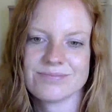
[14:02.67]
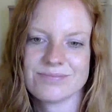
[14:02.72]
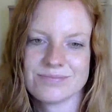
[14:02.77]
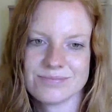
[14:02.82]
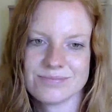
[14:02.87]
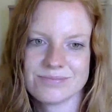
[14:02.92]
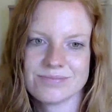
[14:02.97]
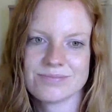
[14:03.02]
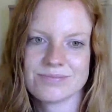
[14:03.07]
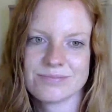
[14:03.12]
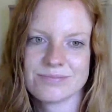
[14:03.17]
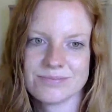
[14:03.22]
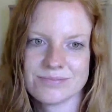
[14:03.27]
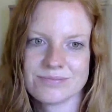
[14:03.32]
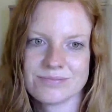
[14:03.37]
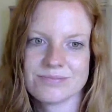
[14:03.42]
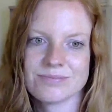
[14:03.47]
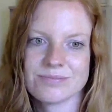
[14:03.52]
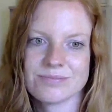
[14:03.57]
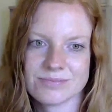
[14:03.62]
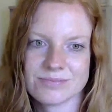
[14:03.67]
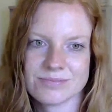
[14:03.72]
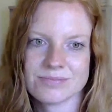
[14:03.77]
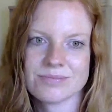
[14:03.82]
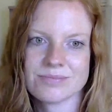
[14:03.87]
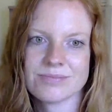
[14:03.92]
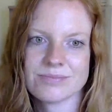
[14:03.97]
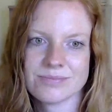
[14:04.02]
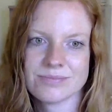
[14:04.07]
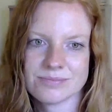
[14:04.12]

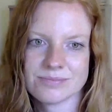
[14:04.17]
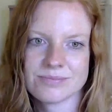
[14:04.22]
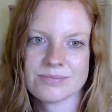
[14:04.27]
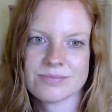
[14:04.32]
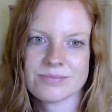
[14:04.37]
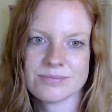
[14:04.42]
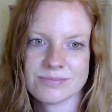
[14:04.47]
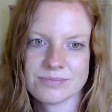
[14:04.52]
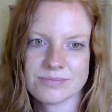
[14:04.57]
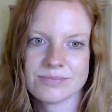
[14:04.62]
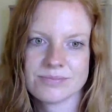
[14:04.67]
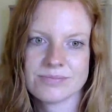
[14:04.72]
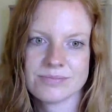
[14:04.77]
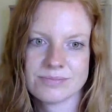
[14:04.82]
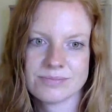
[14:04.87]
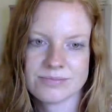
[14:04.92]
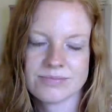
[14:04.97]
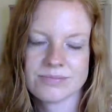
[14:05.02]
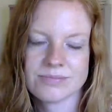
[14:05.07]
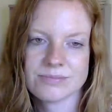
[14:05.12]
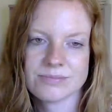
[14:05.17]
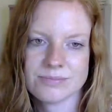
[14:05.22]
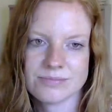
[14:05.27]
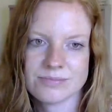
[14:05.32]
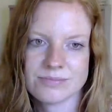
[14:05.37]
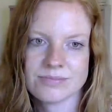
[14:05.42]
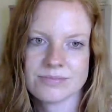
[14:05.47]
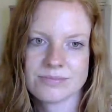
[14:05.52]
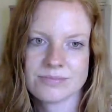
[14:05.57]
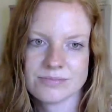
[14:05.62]

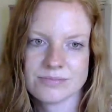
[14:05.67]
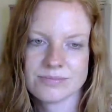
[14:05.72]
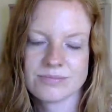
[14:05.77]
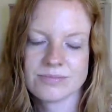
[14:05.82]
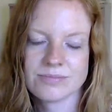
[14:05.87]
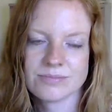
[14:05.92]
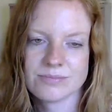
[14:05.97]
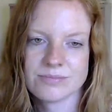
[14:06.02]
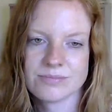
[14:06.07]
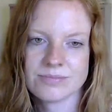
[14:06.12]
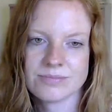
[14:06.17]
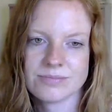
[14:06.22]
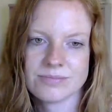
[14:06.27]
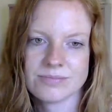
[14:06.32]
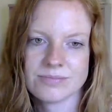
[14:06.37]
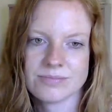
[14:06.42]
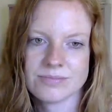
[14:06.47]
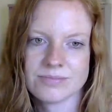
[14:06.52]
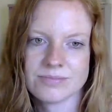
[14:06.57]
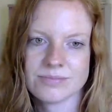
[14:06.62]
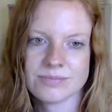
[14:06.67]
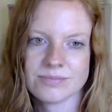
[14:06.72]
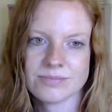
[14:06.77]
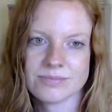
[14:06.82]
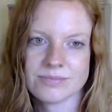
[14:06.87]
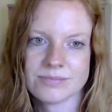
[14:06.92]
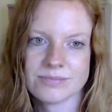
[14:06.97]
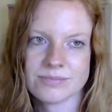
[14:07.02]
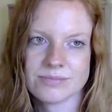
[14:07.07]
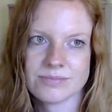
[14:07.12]

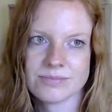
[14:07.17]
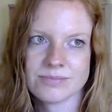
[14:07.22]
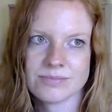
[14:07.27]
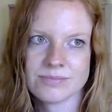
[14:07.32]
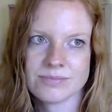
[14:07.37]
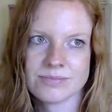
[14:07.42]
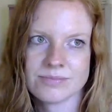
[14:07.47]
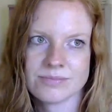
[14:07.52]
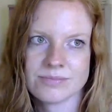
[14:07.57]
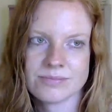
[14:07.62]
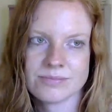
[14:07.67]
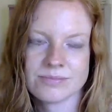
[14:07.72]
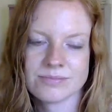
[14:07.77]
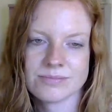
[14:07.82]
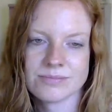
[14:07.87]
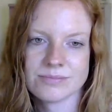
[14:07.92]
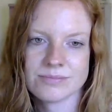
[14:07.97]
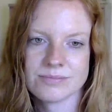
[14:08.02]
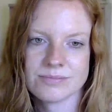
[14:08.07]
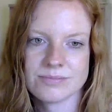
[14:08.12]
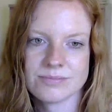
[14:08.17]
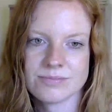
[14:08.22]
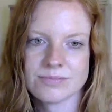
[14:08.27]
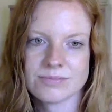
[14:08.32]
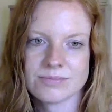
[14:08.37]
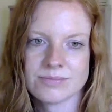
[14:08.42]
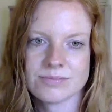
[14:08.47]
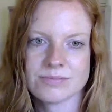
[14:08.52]
(silent)